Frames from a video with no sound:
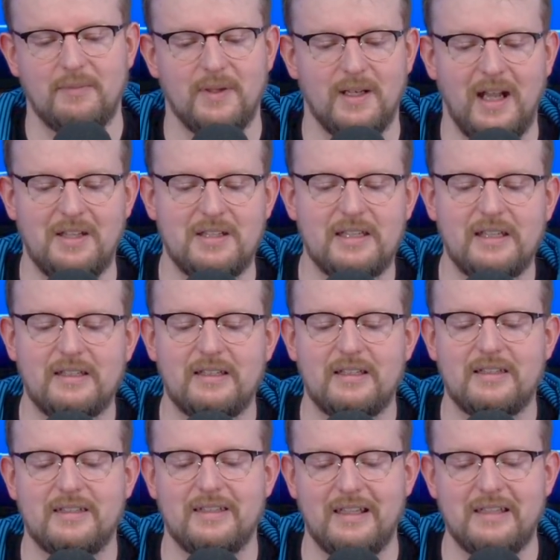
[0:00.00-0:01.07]
But I just like that
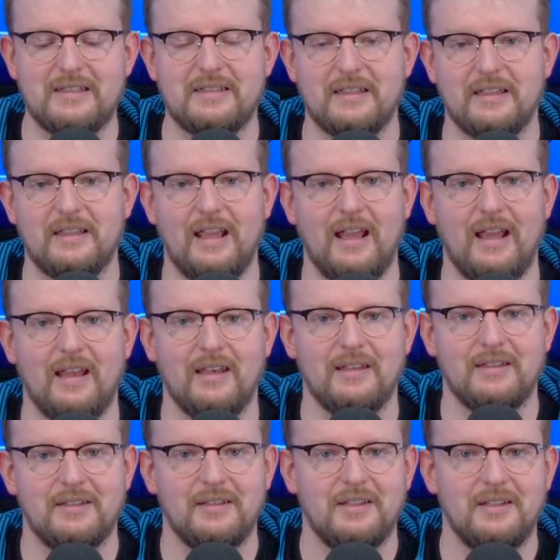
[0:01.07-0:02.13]
it's an instant
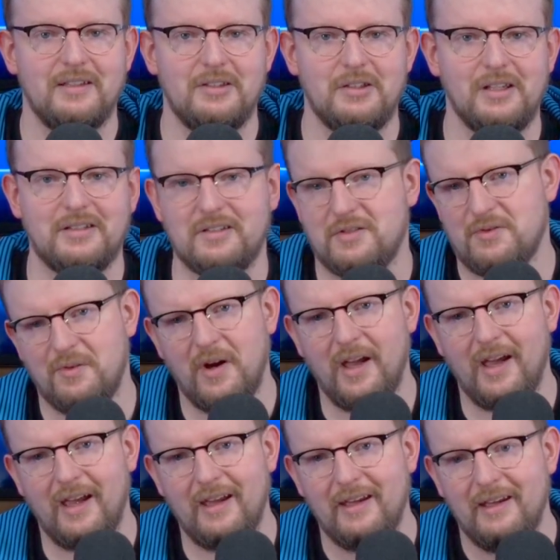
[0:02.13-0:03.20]
and you get to
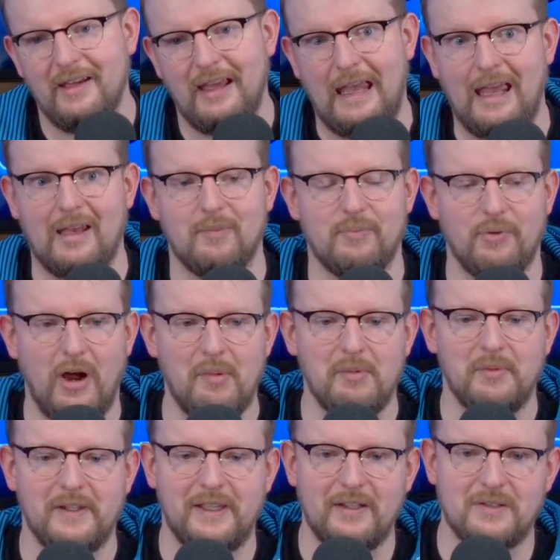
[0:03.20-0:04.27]
scry and
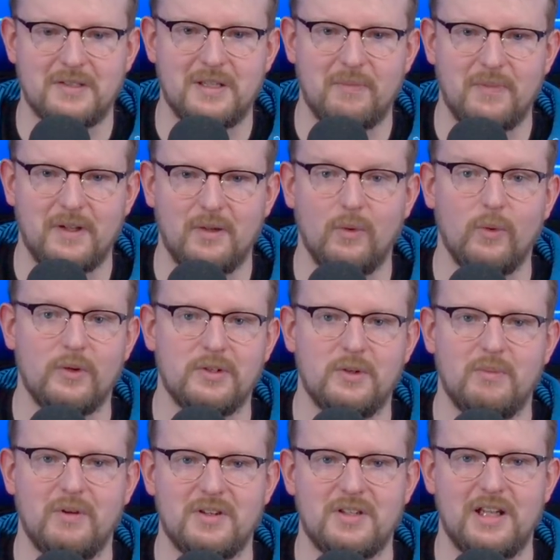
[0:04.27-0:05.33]
probably kill something or do a
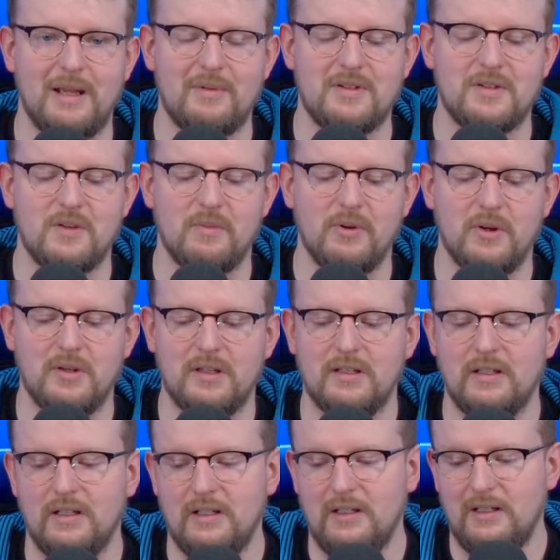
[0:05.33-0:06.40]
bunch of damage to your opponent.
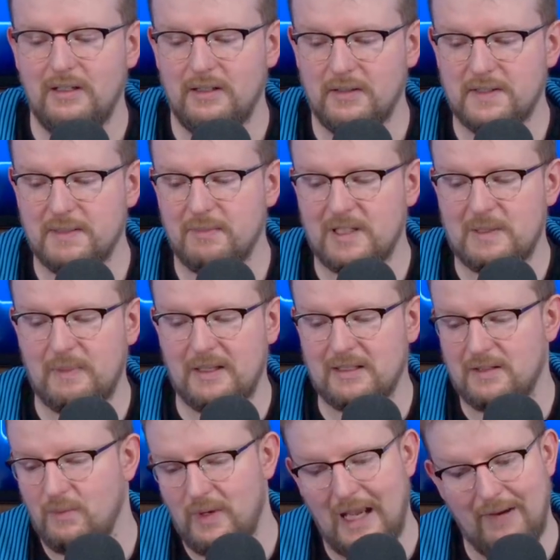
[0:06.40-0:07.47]
There's some
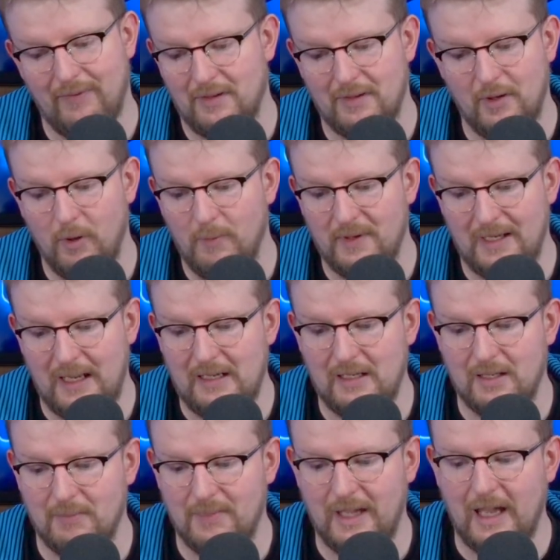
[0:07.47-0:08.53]
expensive, we haven't opened any
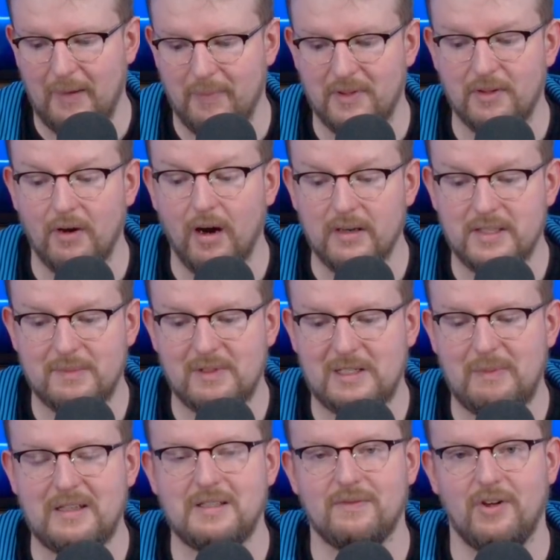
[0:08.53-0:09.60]
of them yet, but there are some
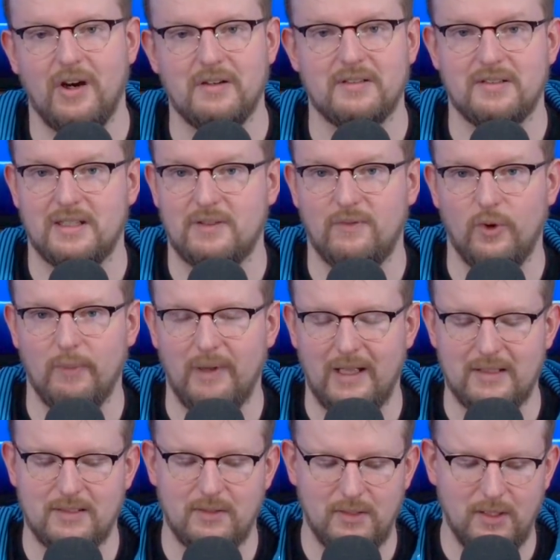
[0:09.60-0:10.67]
expensive cards in this
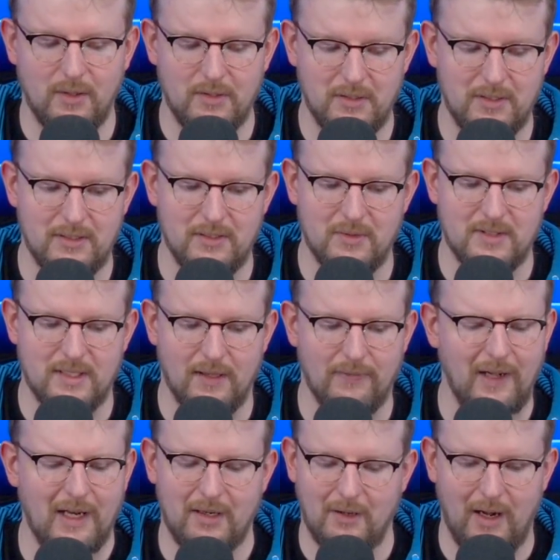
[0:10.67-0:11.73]
format, so, you know, you could do stuff.
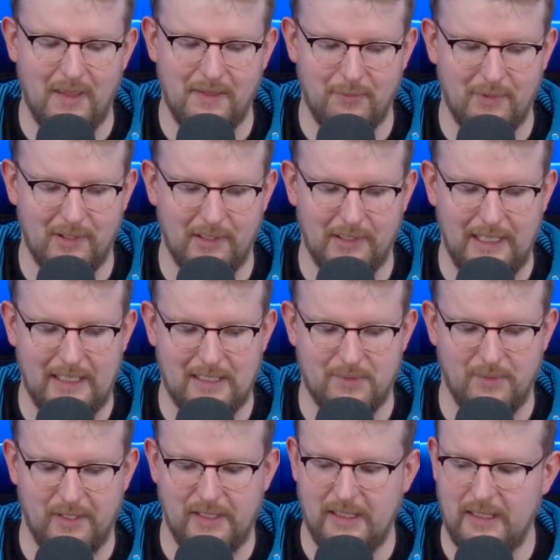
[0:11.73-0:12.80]
I don't know, I think Riddle of Lightning is
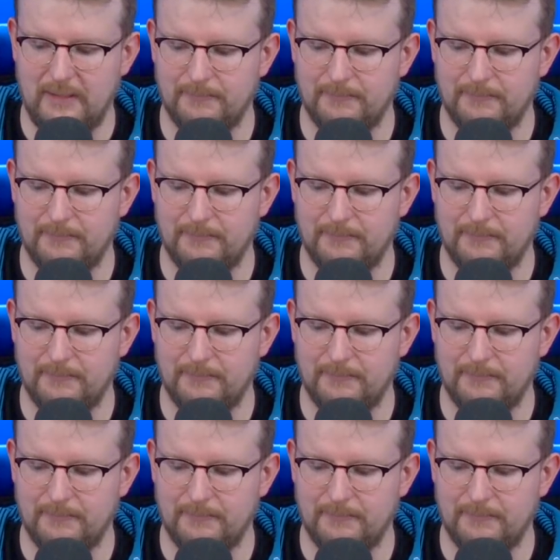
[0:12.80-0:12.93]
really neat.